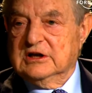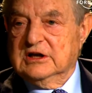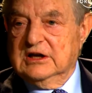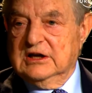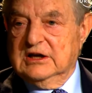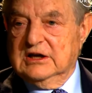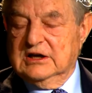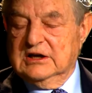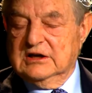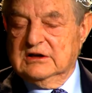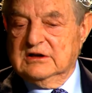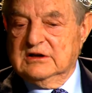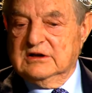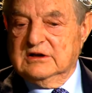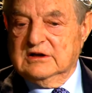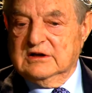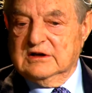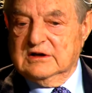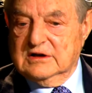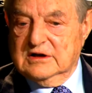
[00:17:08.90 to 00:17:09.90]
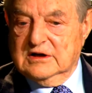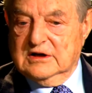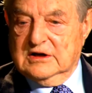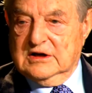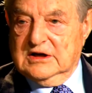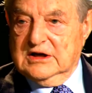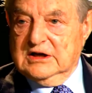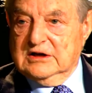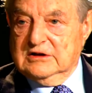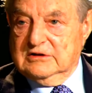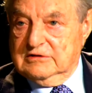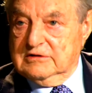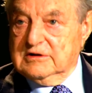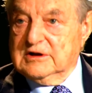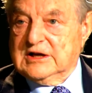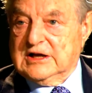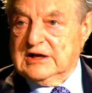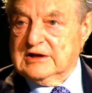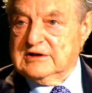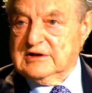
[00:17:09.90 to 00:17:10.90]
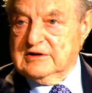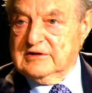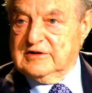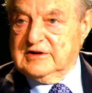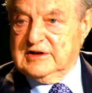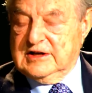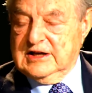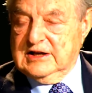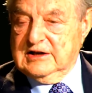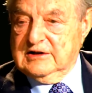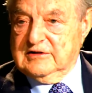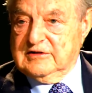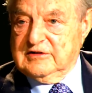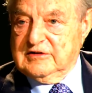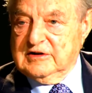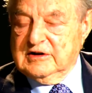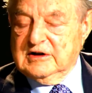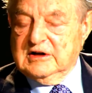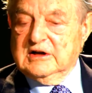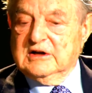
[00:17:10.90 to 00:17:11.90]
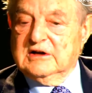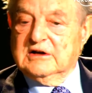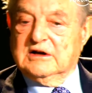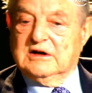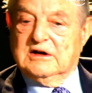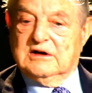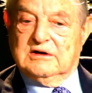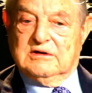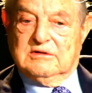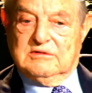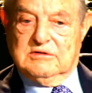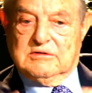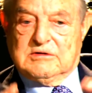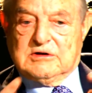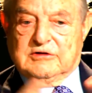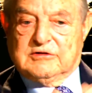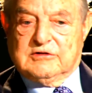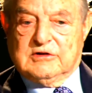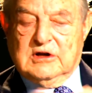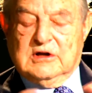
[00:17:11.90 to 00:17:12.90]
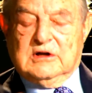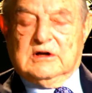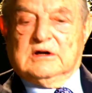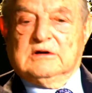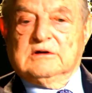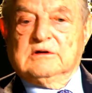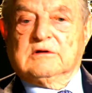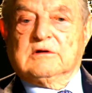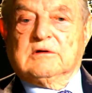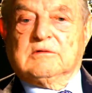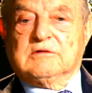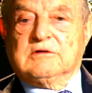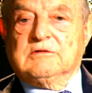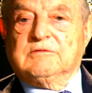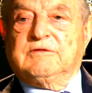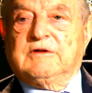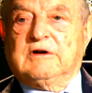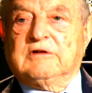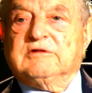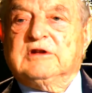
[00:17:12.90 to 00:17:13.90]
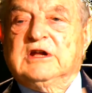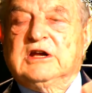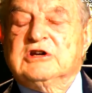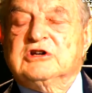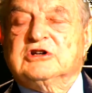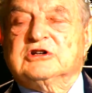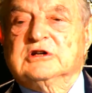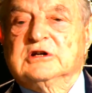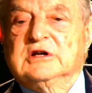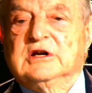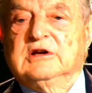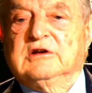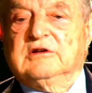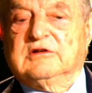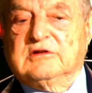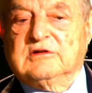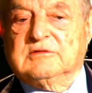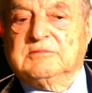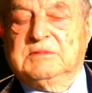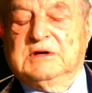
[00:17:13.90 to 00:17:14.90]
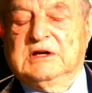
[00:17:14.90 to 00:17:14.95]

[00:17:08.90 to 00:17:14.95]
in the United States, because the foundation is